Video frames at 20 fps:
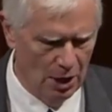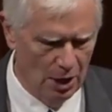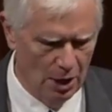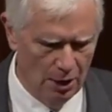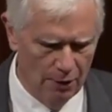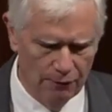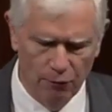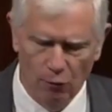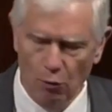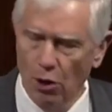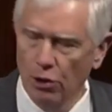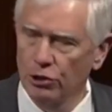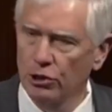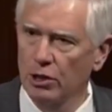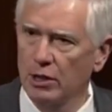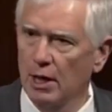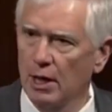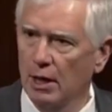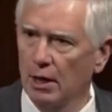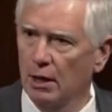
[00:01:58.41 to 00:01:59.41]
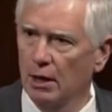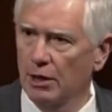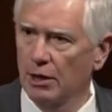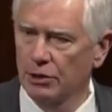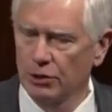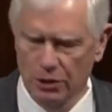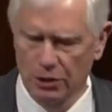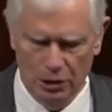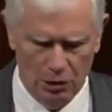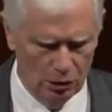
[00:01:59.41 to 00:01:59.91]
of Russian
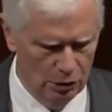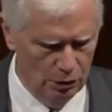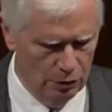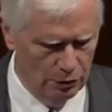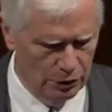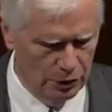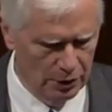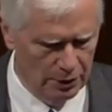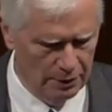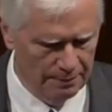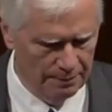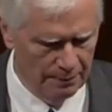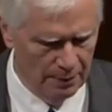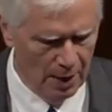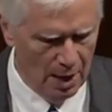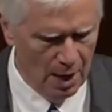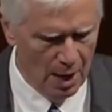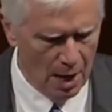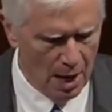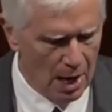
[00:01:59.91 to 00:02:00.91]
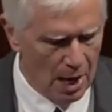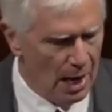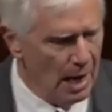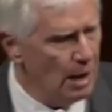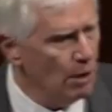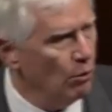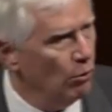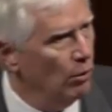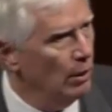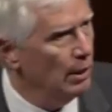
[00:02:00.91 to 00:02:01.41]
election collusion.
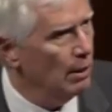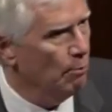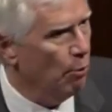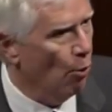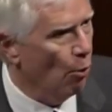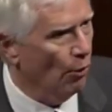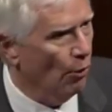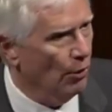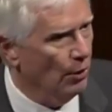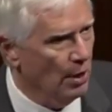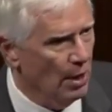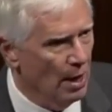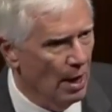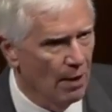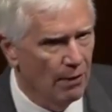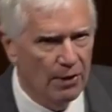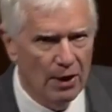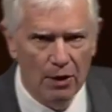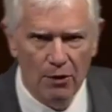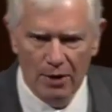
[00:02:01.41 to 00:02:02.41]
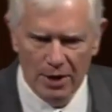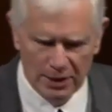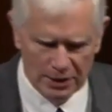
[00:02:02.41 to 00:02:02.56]
Equally important, there